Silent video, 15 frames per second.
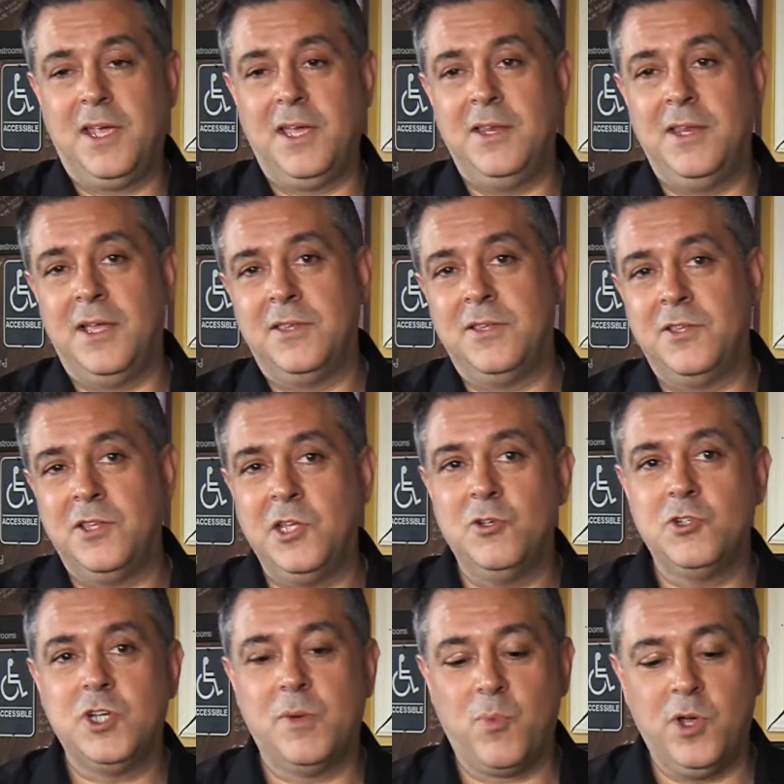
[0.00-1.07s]
that the
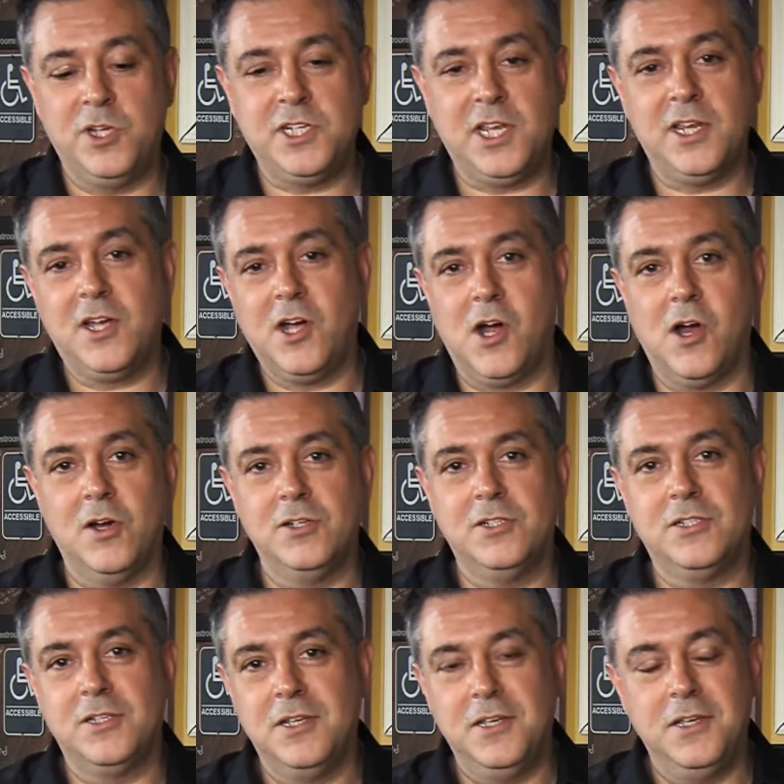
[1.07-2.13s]
dealership runs out of
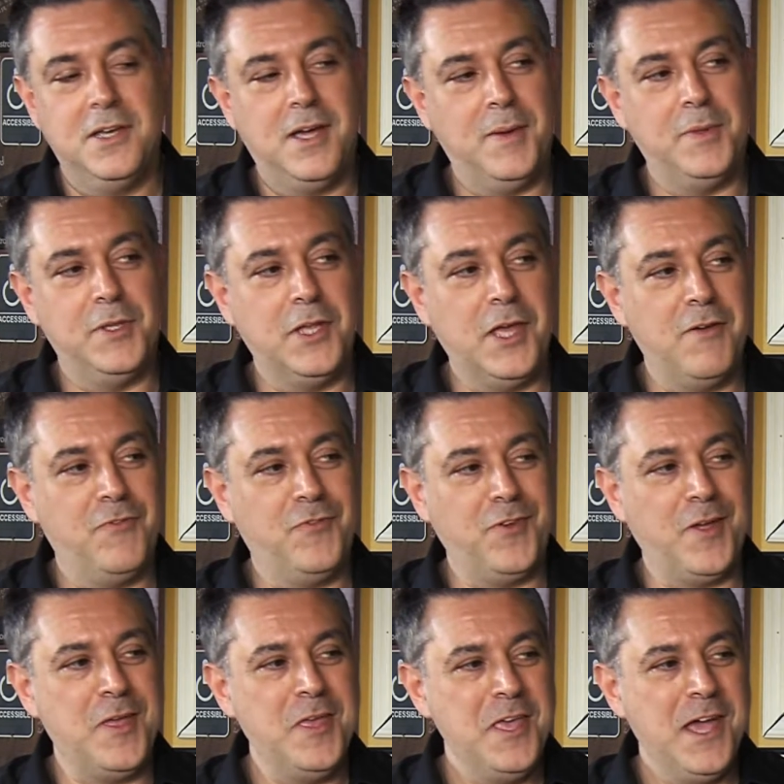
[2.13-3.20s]
cars. I mean, they have
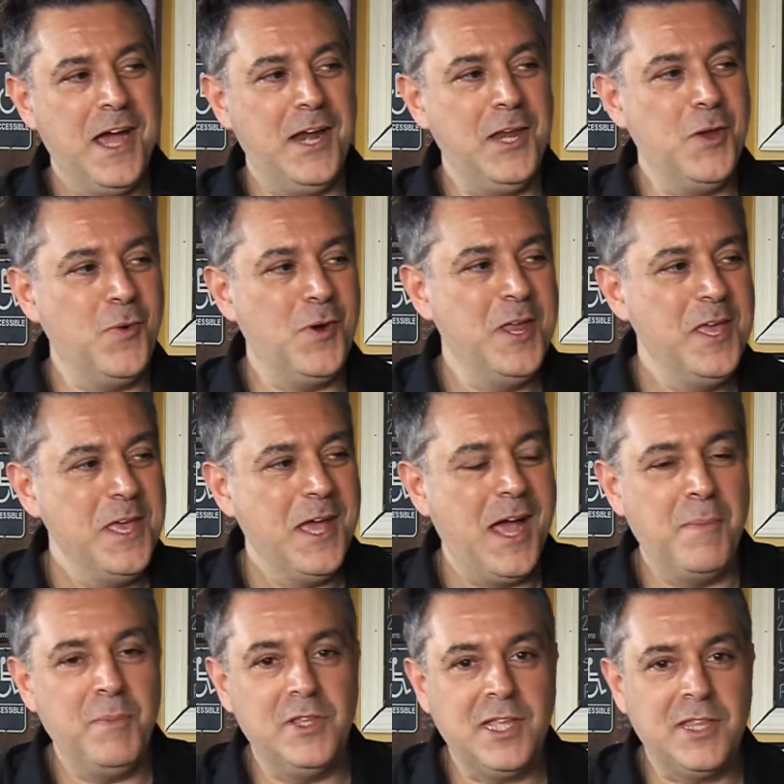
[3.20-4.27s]
anything happens.
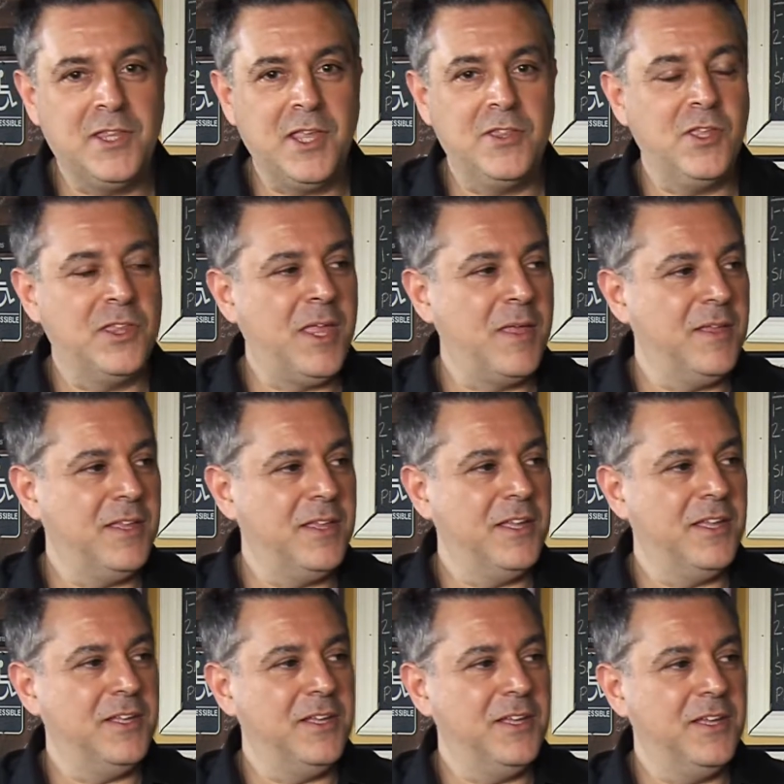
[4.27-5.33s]
They do.
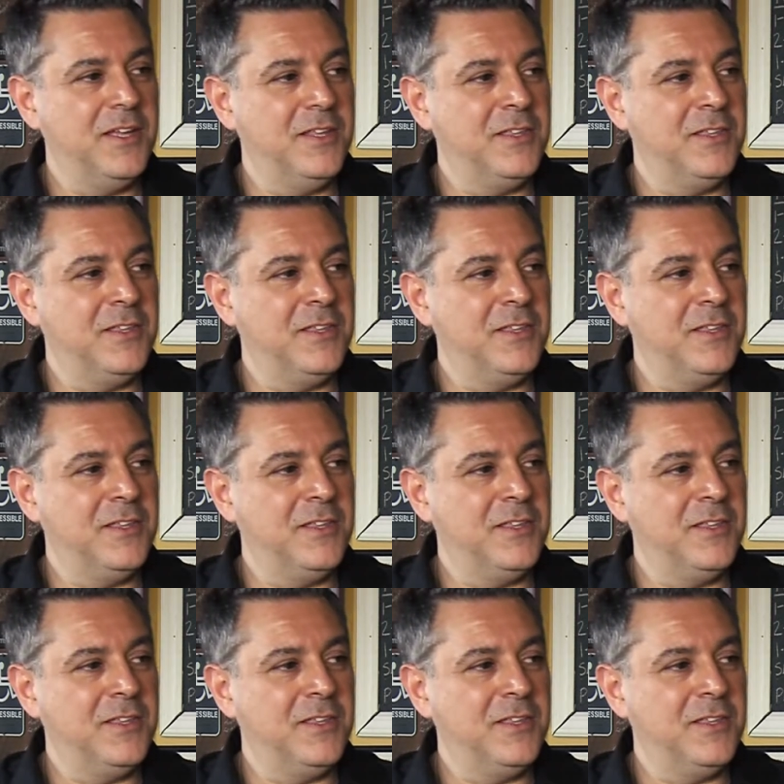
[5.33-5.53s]
We do.